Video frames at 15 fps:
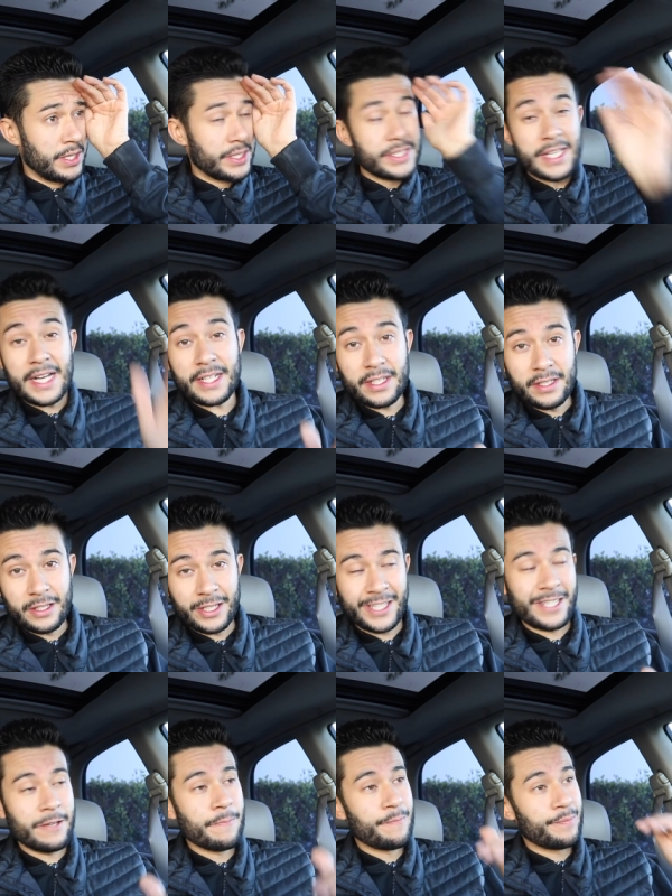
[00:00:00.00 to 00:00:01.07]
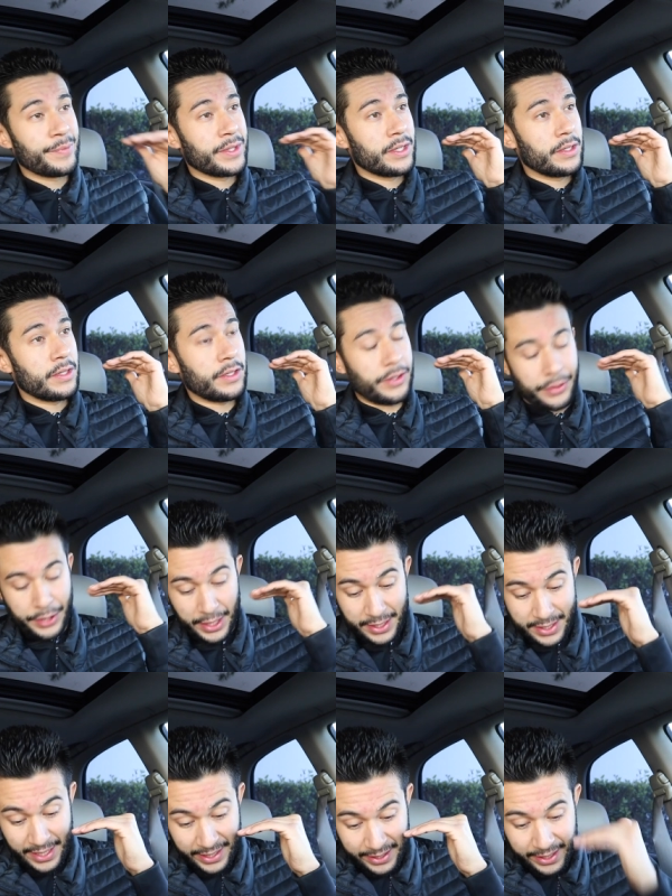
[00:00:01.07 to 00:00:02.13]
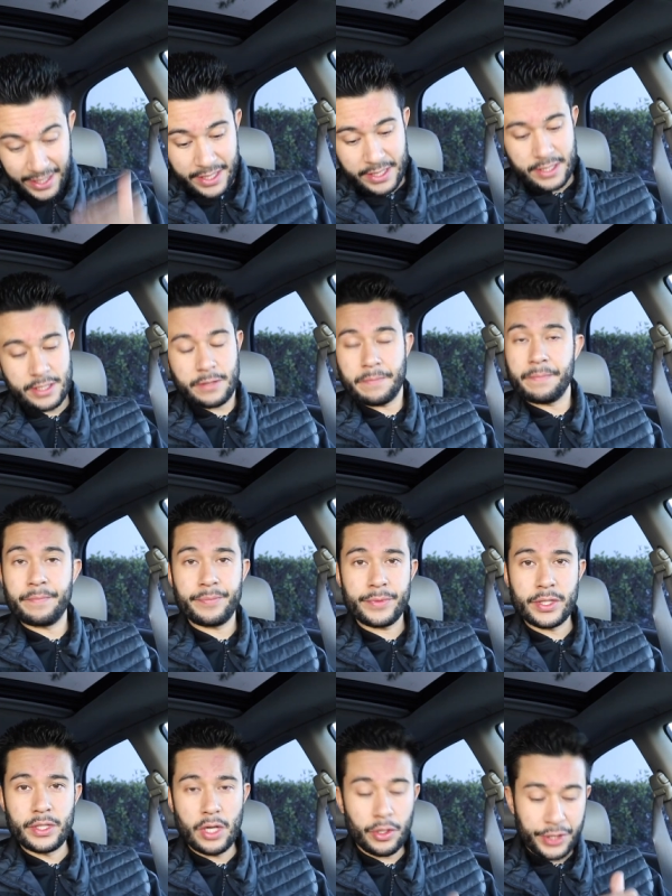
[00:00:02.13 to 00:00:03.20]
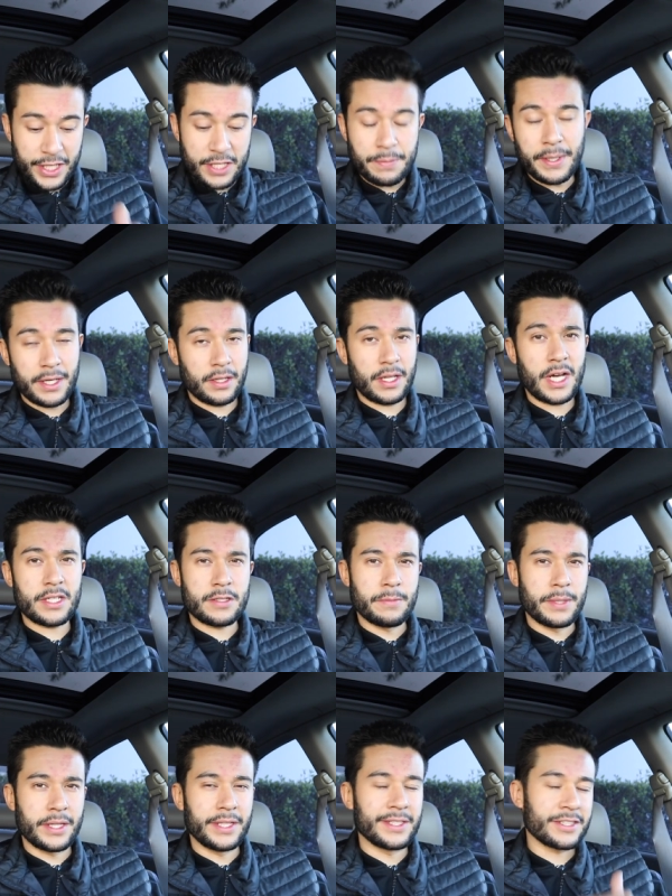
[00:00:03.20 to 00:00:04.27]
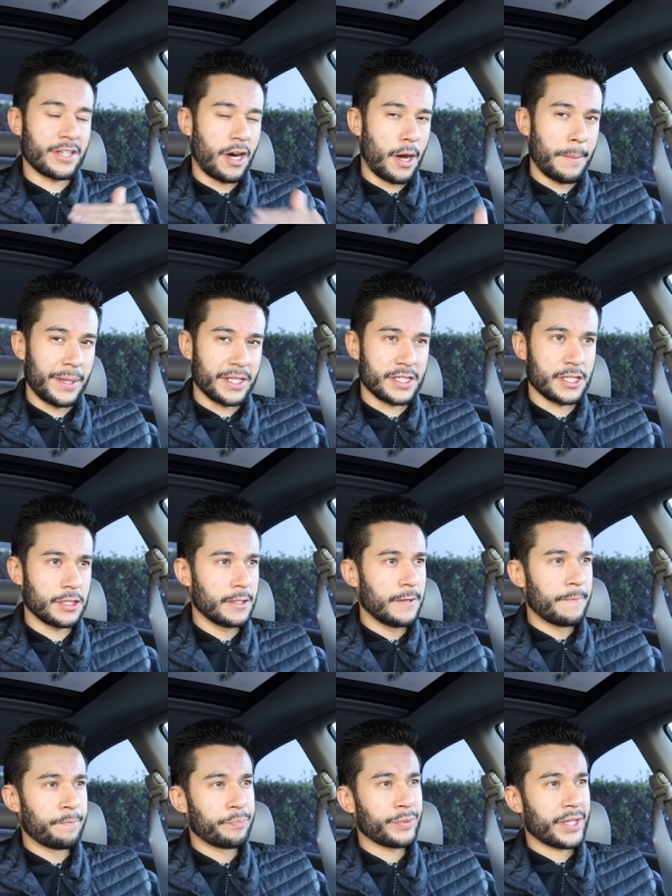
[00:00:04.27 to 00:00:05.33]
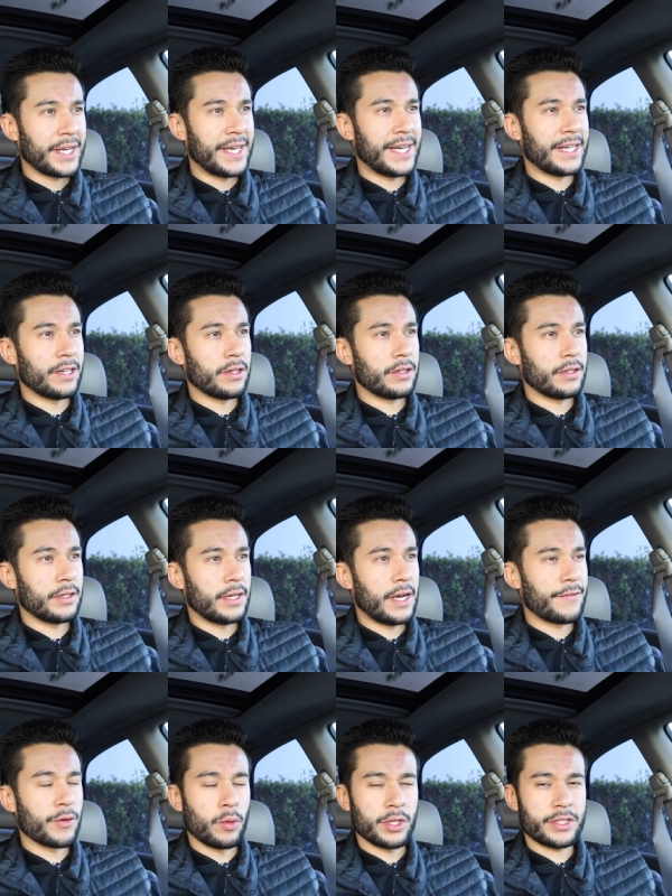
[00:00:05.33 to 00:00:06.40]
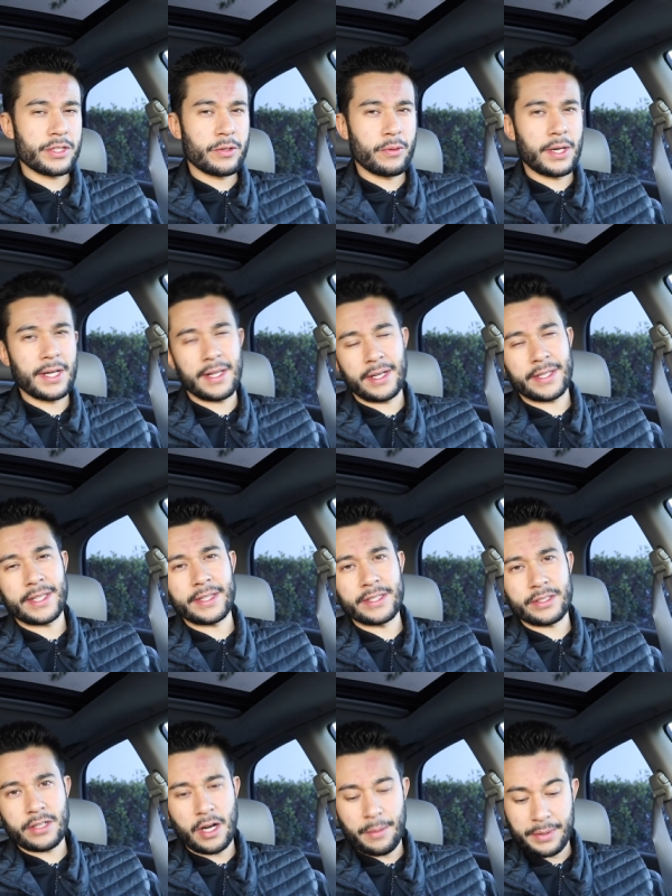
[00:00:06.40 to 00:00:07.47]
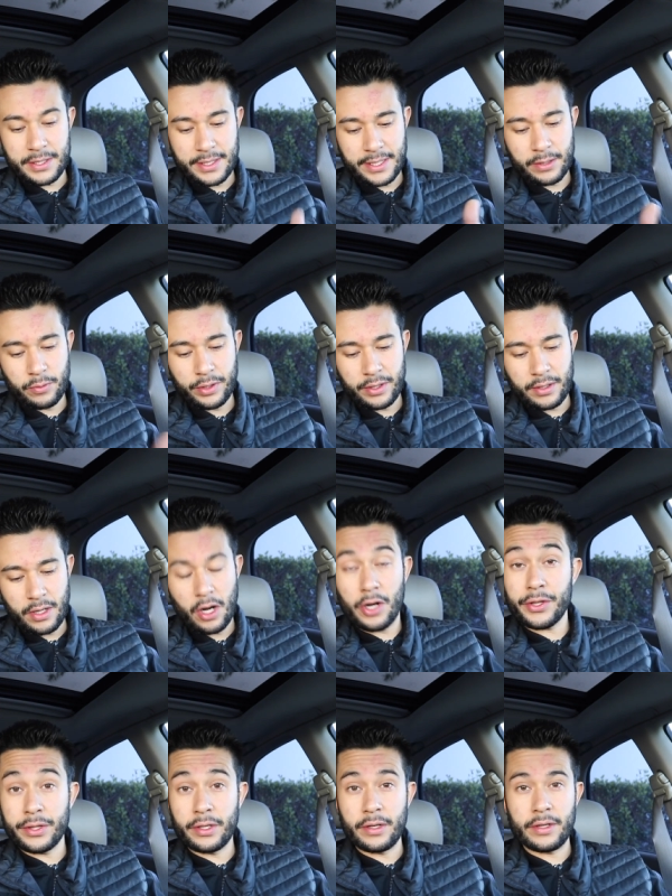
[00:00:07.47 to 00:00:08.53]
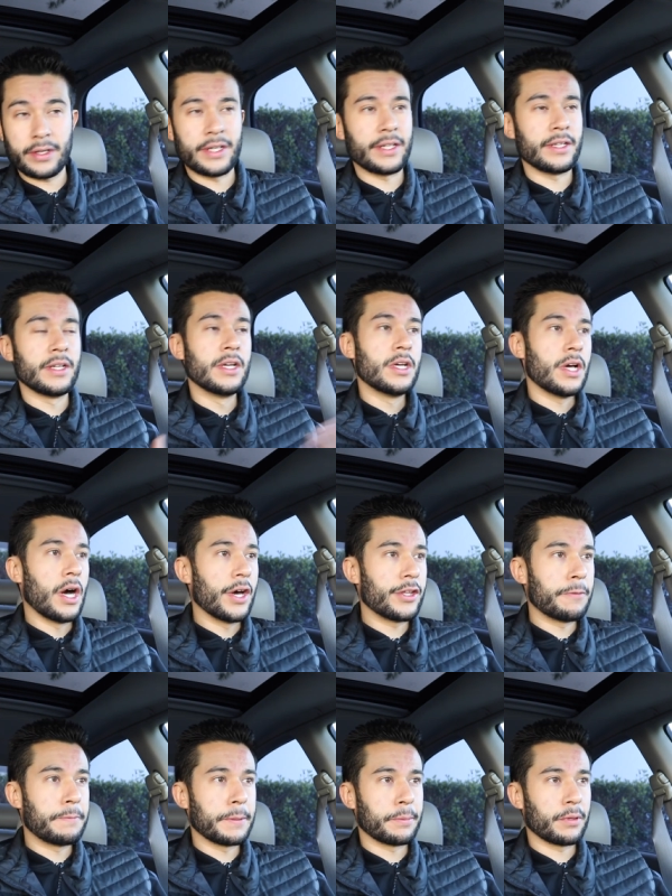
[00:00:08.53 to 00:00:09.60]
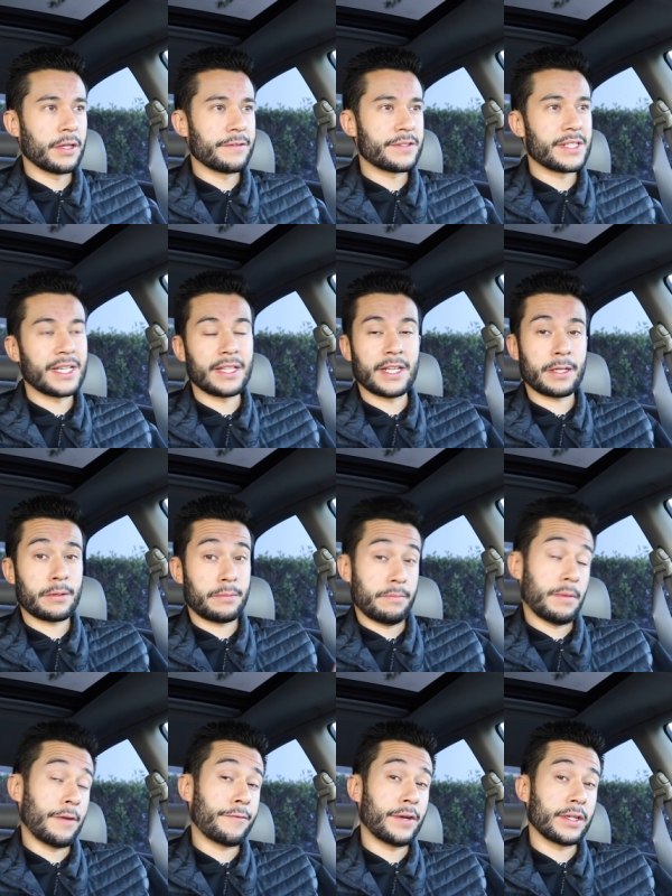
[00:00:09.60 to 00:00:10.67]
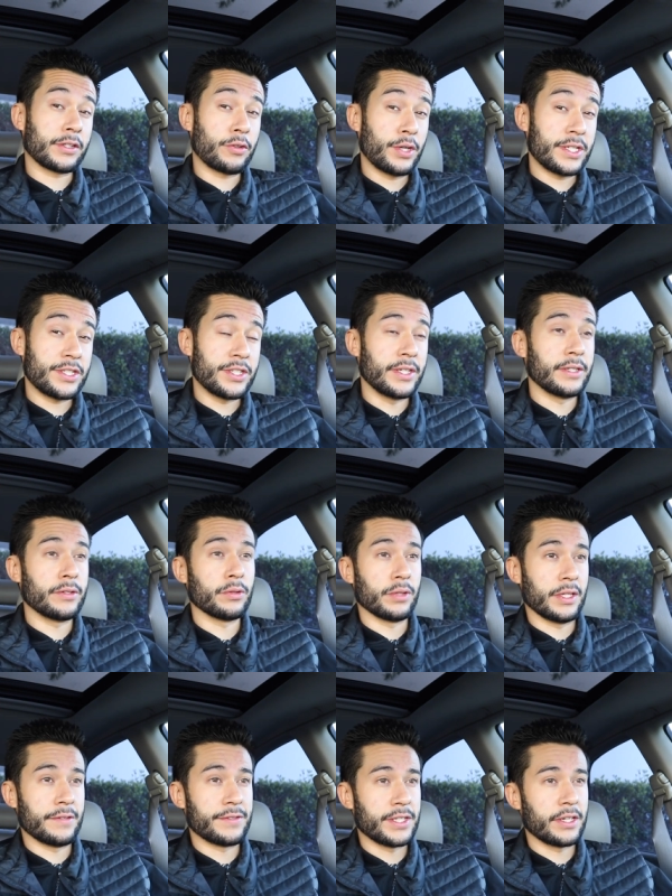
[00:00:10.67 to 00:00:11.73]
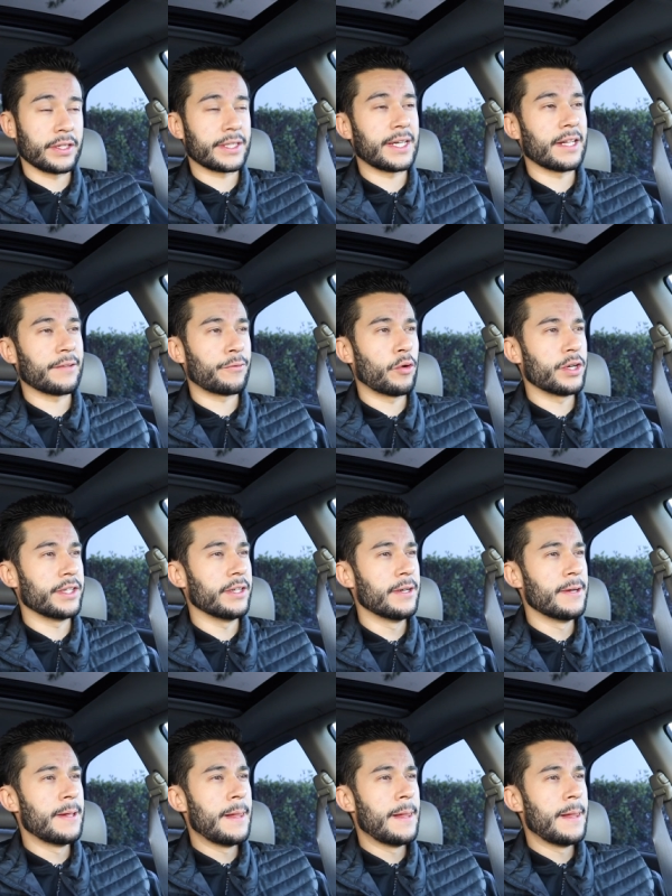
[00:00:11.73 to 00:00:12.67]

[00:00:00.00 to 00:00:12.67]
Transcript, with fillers: Secondly, things like this. You know, these mean a lot to me, these comments. And every once in a while, I get these comments like what Arthur and other people have said, like my friend Christian, who lives here in California